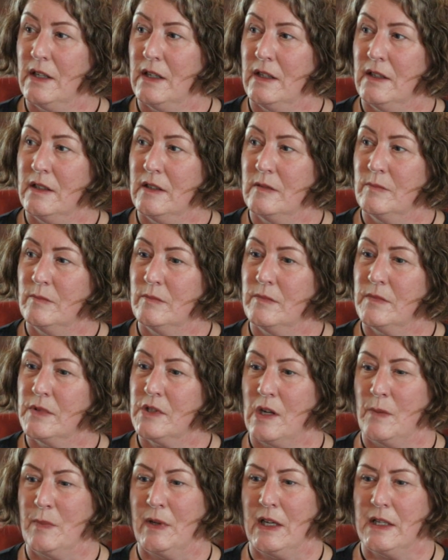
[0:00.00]

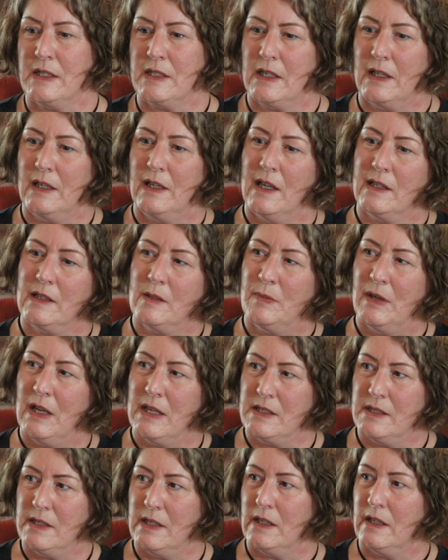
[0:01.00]
So I began to collect the
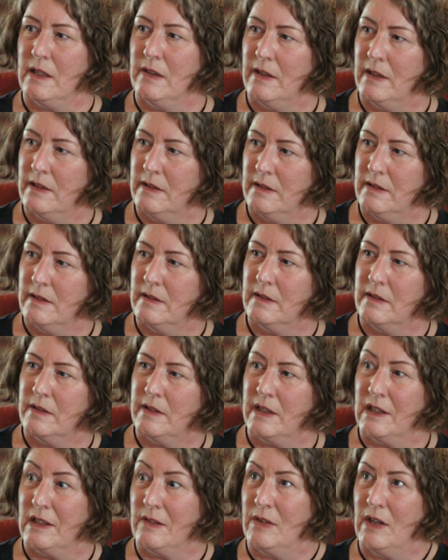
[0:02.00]
plastic and then
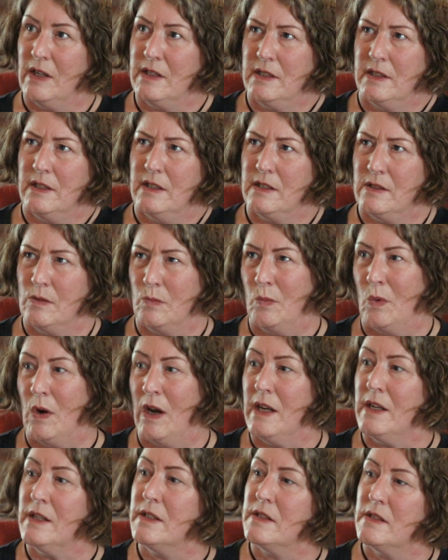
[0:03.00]
think of ideas and
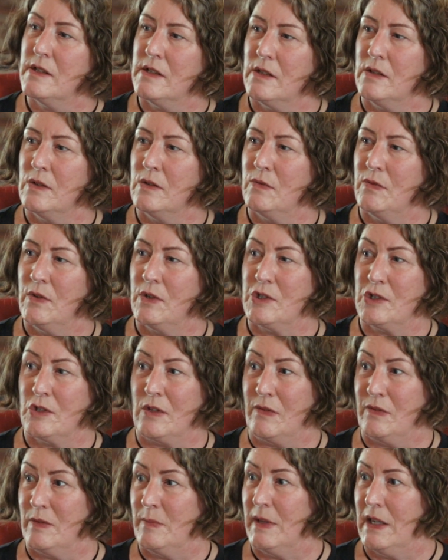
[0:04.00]
ways to
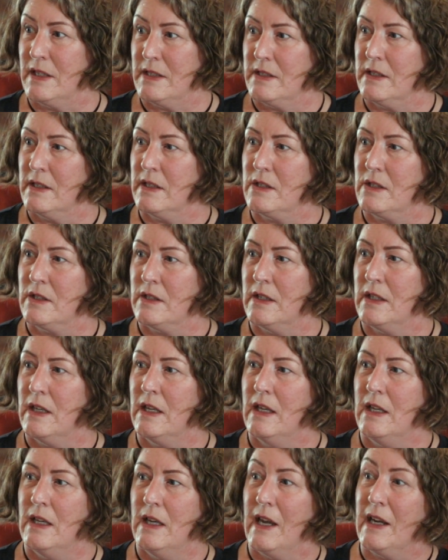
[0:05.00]
photograph the plastic to
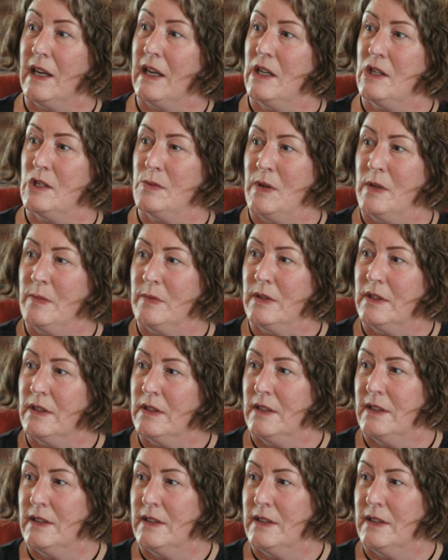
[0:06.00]
engage people.